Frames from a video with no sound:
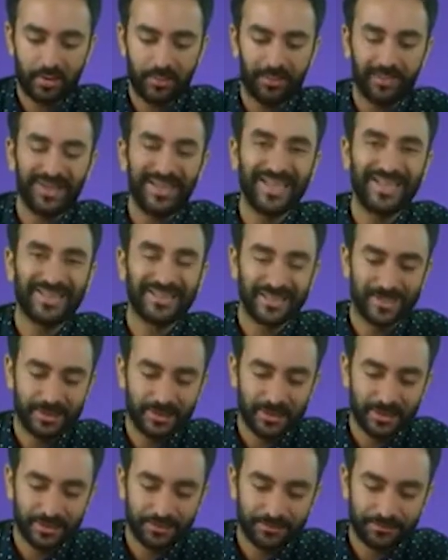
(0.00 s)
and
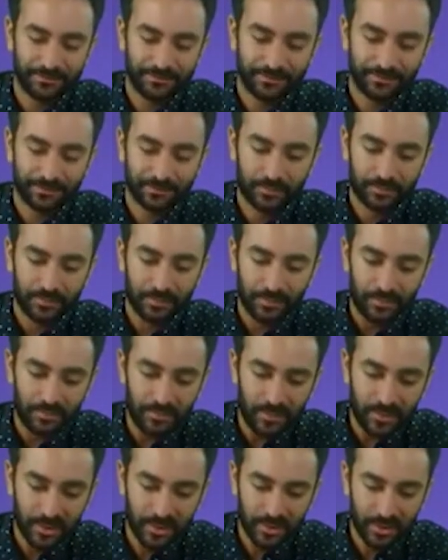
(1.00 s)
then we're going to place
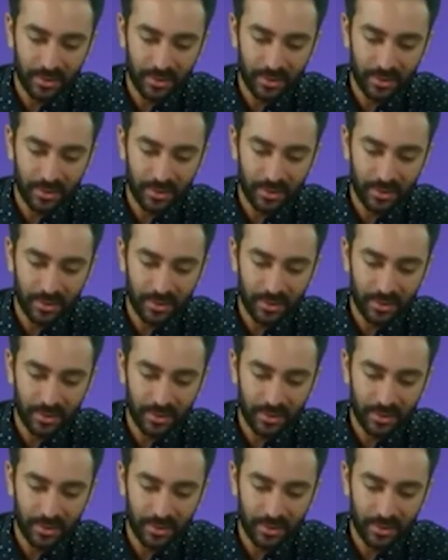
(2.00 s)
it